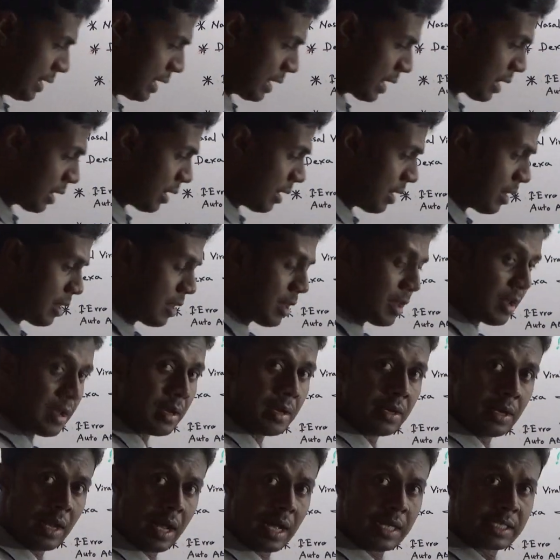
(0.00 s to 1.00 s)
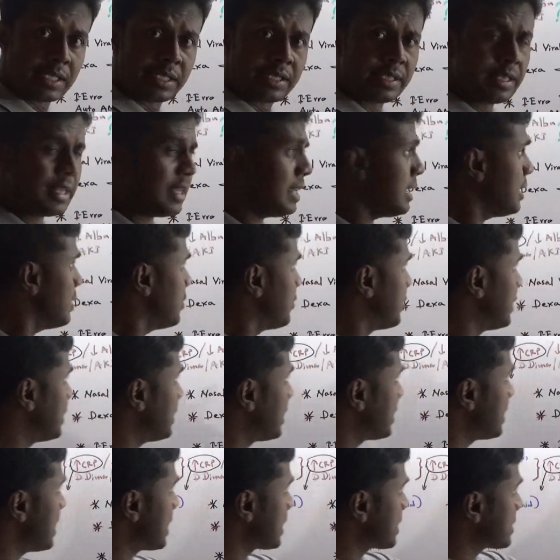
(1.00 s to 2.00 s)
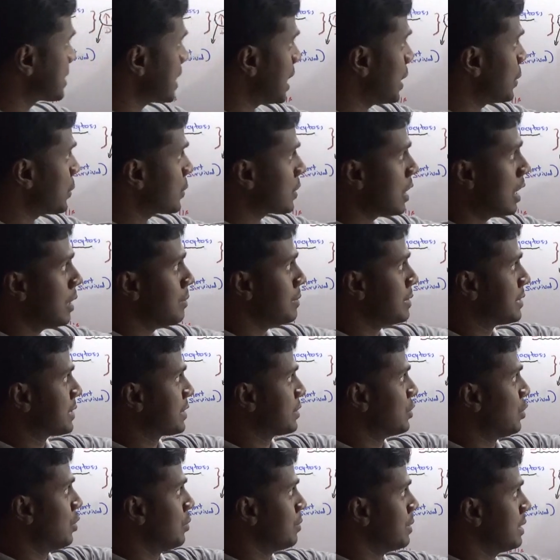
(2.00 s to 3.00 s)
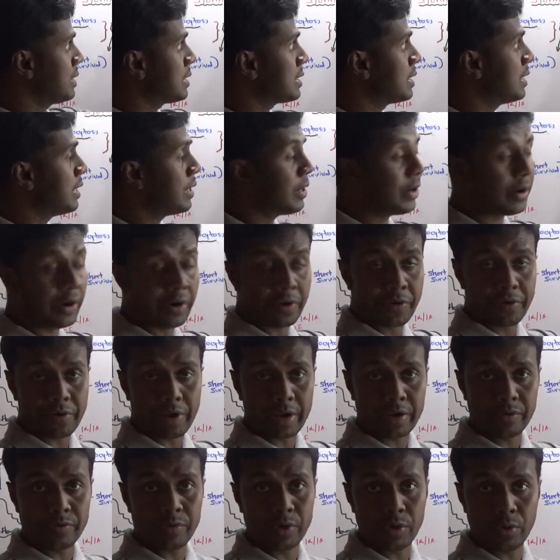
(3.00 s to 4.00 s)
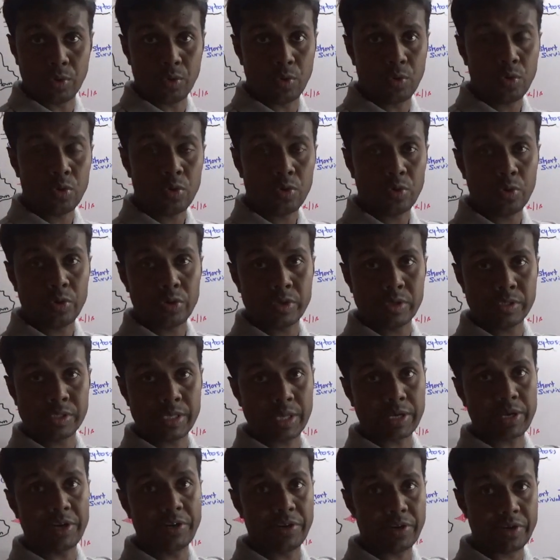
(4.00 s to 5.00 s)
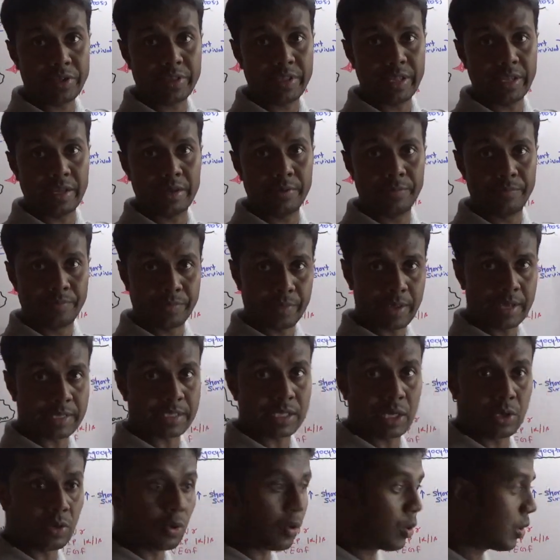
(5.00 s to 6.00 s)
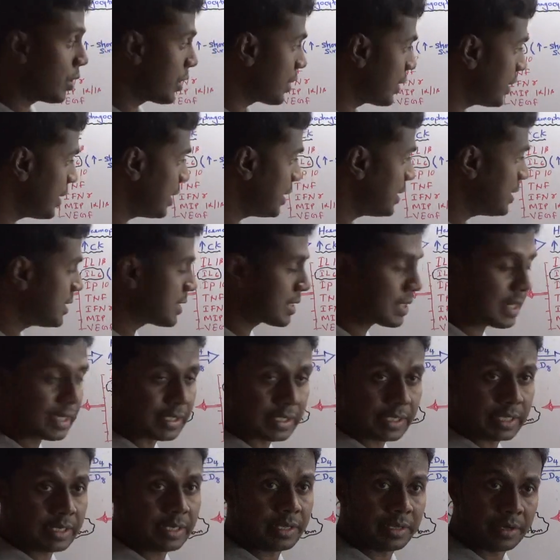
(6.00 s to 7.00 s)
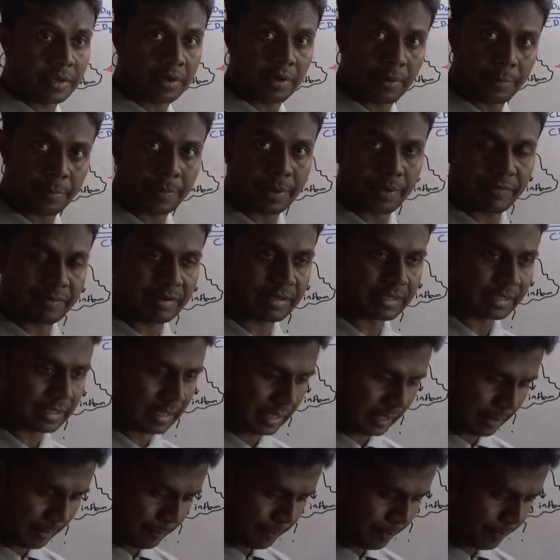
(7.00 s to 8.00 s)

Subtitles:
The last thing, whether that cytokine storm is driver or secondary thing, as I already discussed it previously.